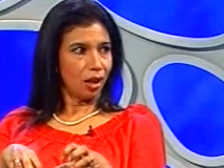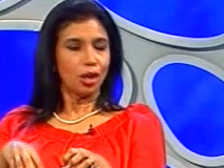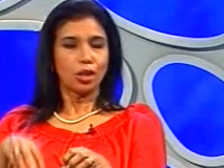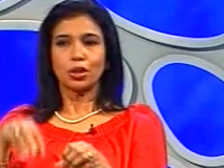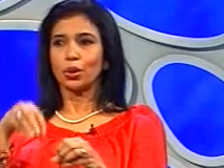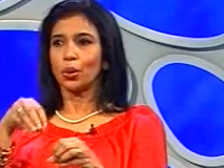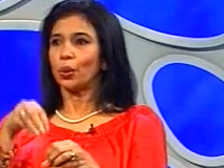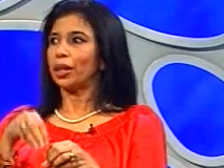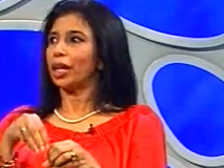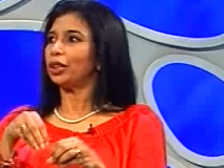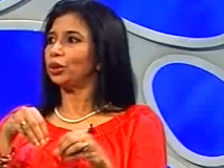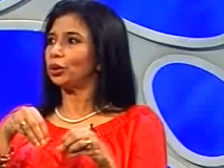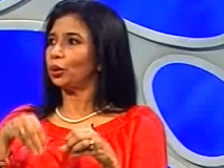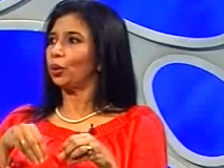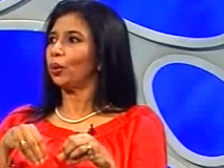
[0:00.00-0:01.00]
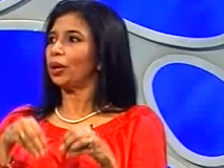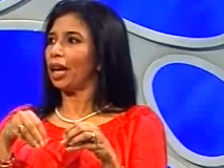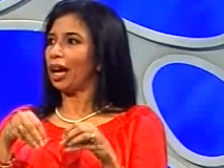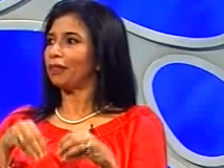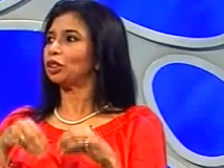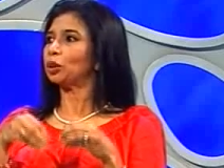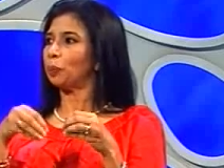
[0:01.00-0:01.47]
so that you don't
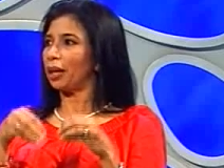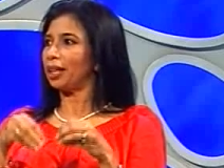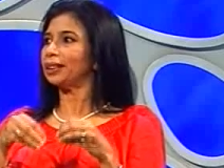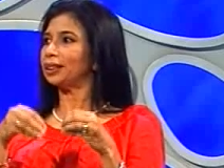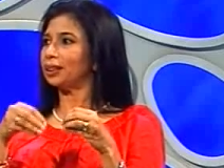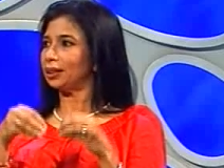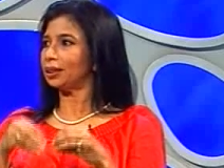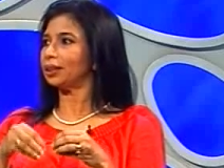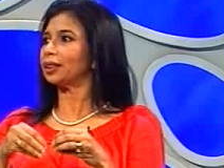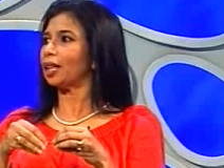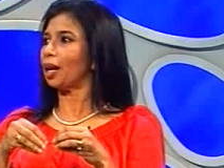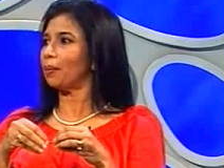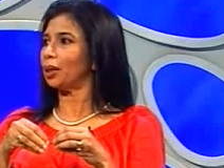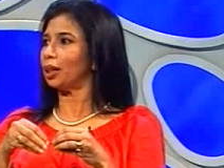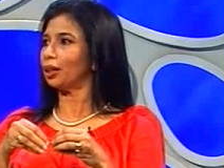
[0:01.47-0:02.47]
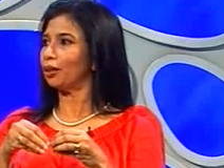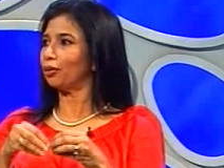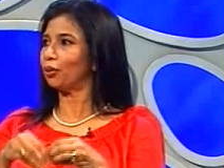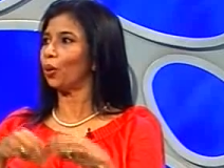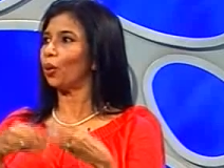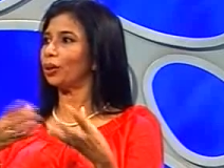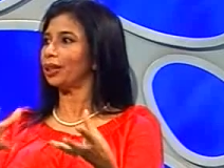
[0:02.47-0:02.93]
have space in the stomach
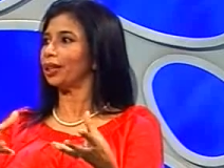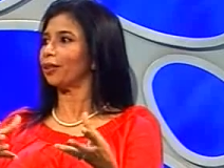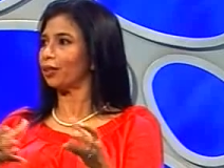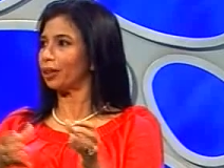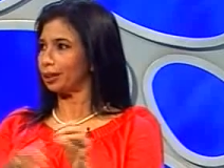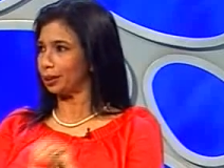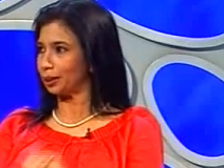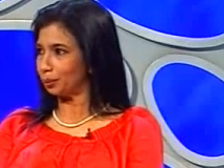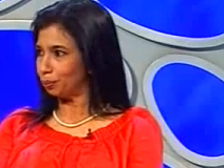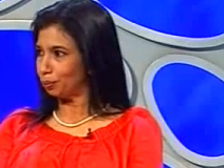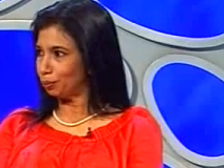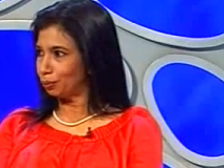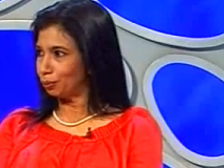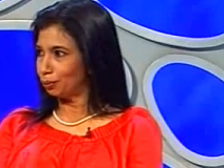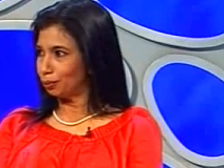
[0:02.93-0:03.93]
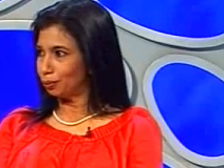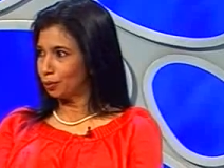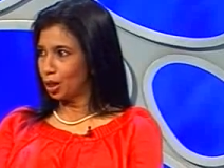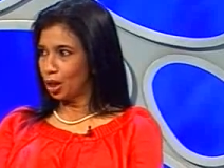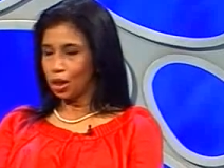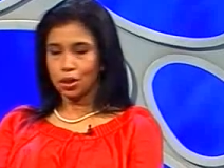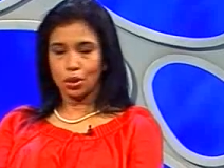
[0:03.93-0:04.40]
for all that rice.
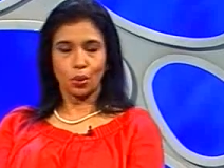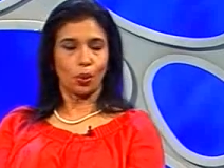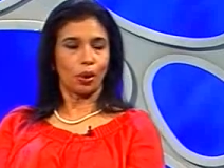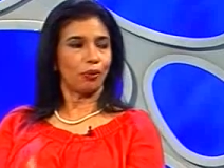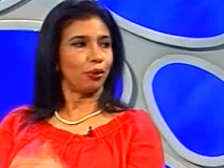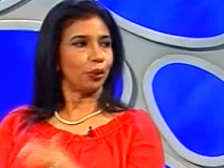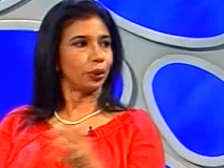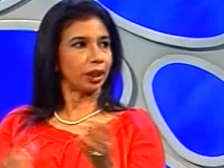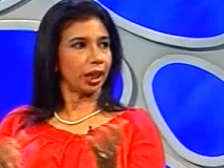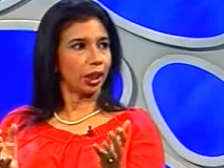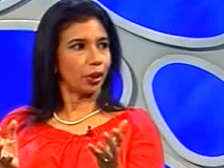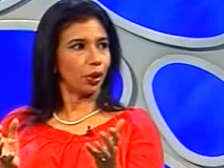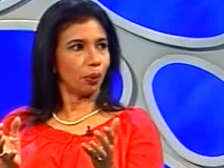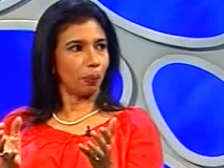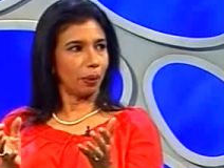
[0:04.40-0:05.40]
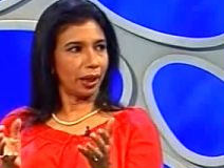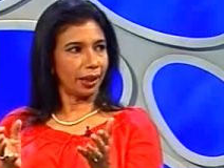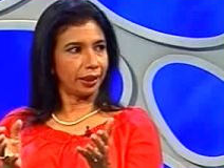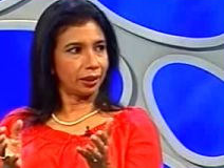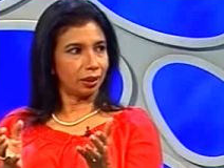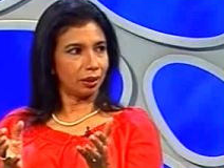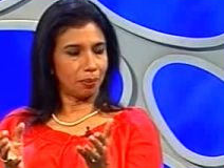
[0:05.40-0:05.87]
So if you take your
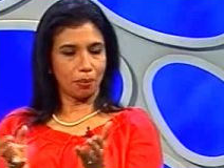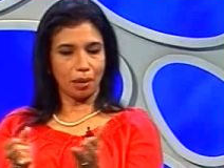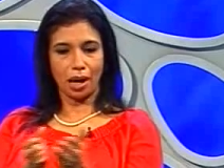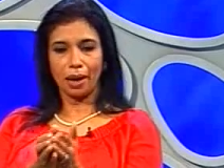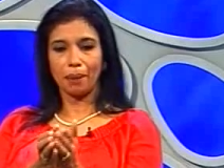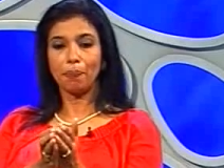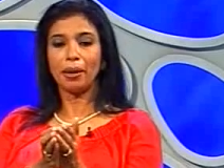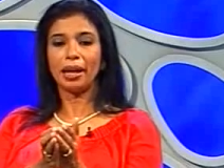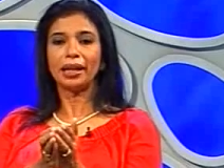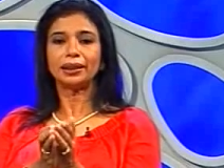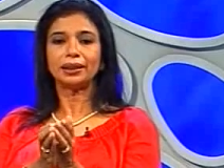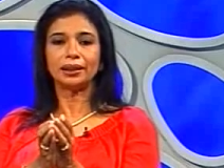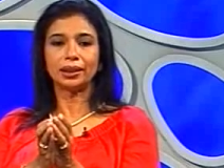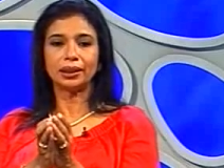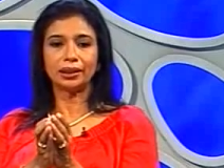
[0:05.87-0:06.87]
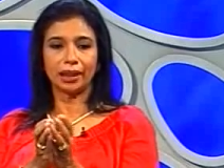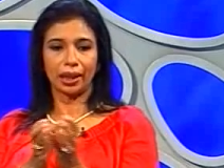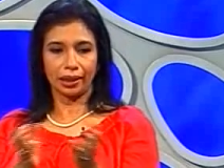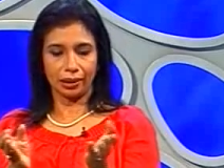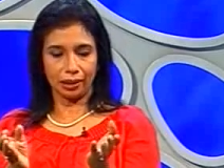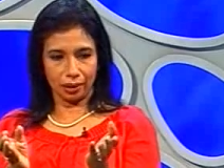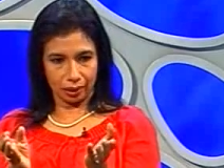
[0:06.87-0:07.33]
plate, my basic
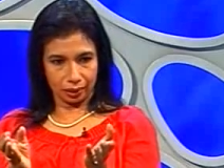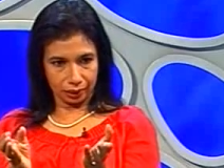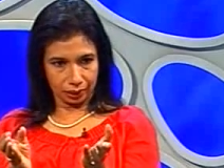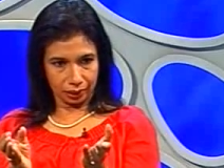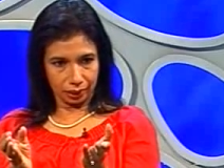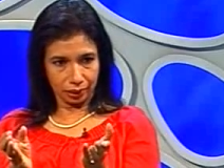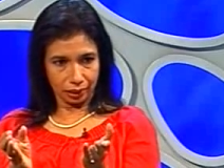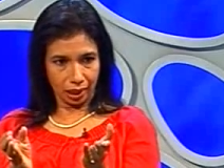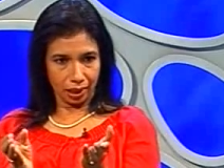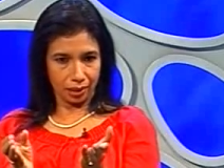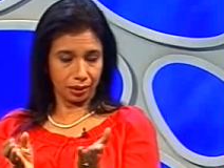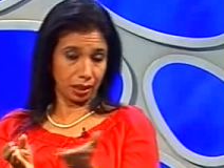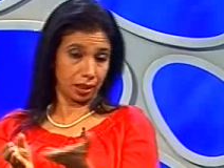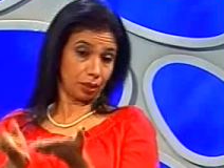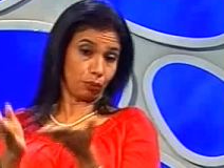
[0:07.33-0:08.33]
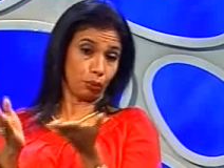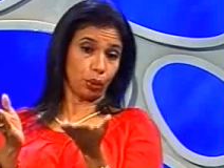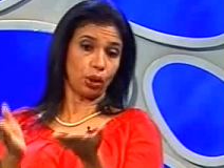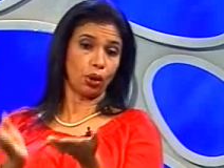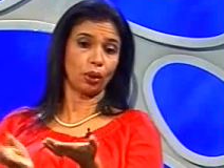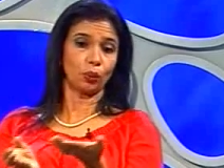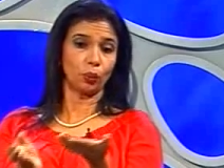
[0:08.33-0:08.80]
guidelines is, and this would
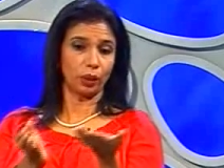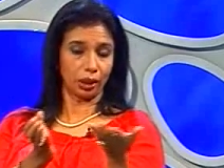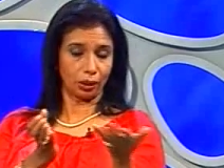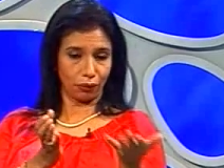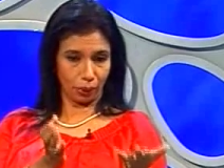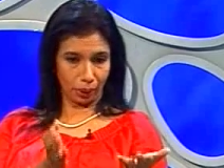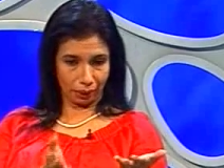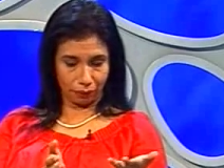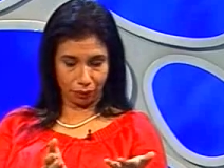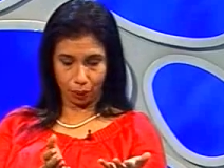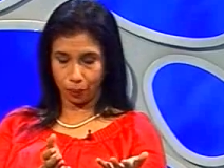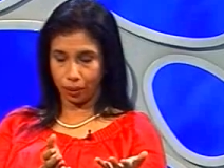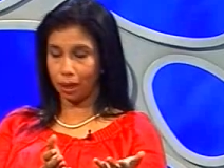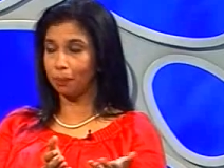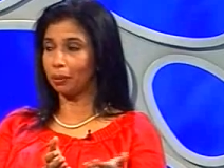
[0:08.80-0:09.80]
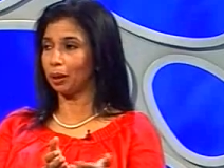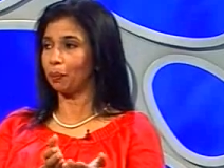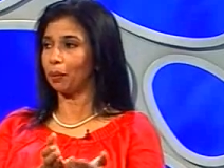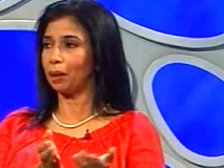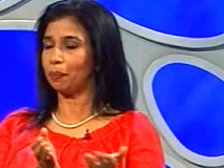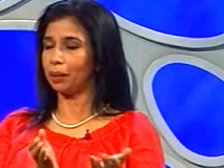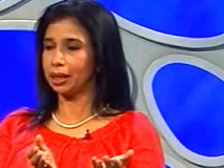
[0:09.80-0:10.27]
not work for everyone, but
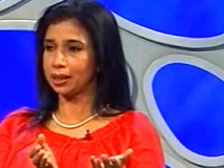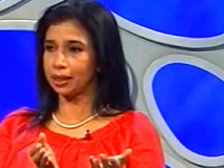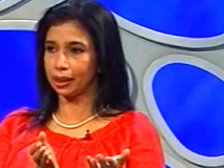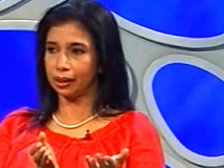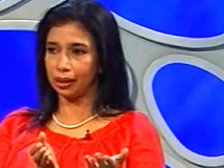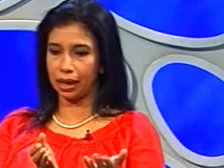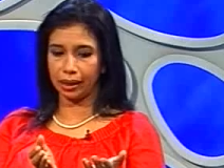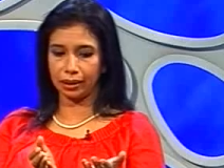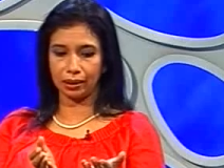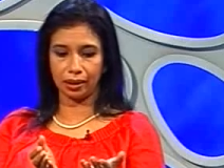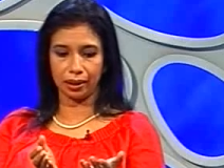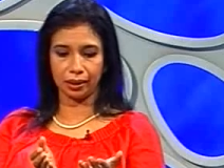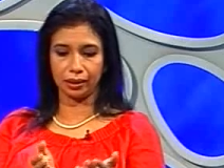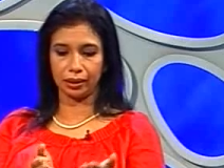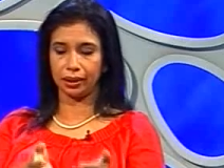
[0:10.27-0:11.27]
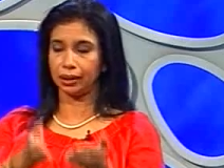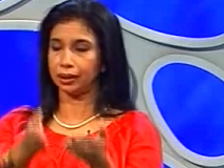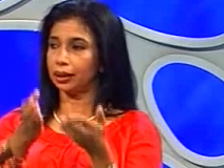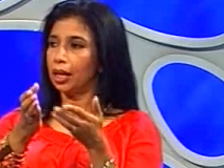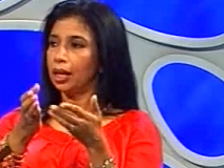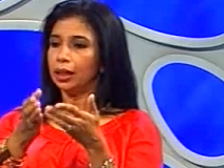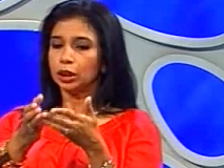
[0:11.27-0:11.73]
my basic guideline
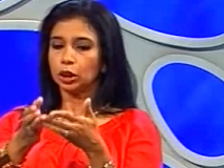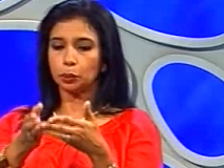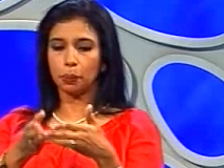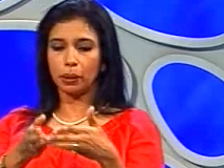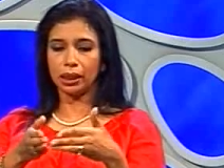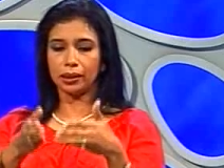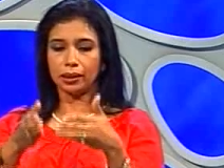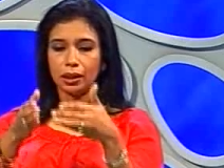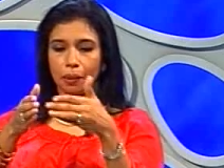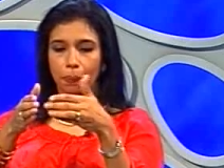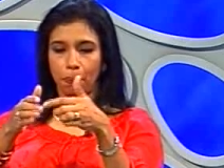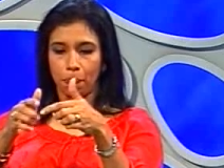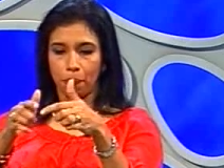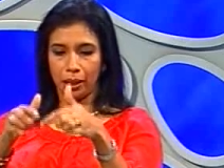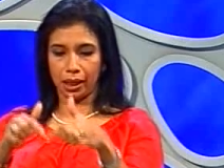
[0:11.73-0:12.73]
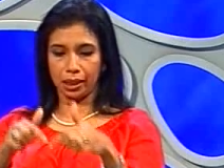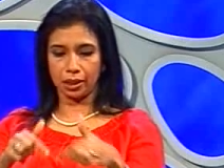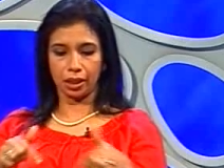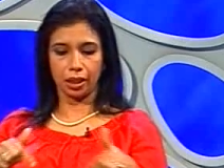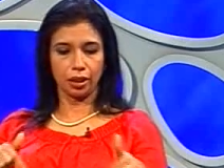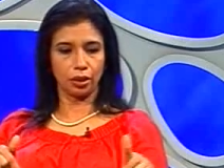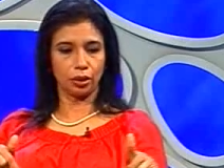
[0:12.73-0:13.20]
is split the plate
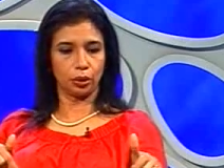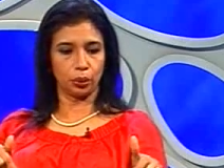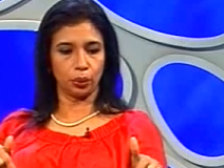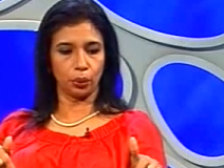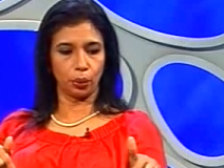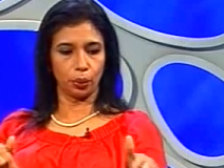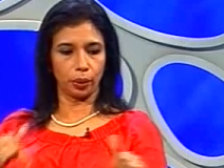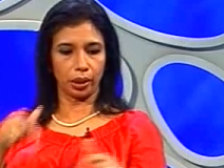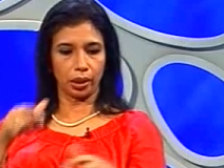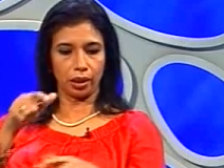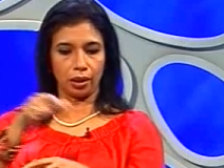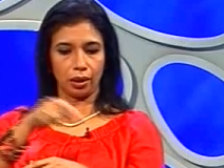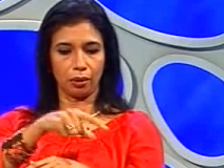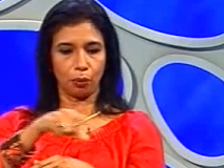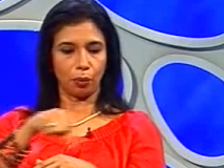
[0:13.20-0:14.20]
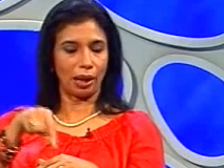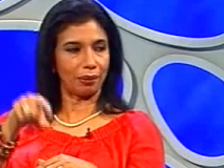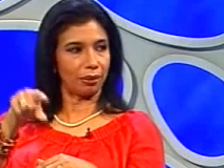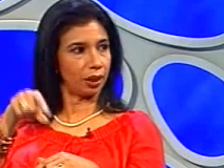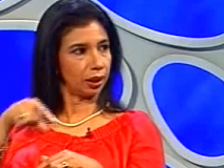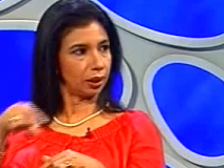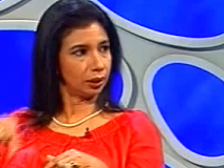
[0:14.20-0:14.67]
into
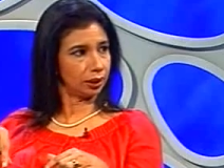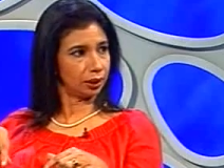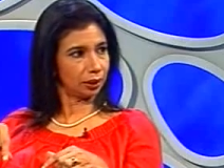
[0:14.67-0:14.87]
1/3,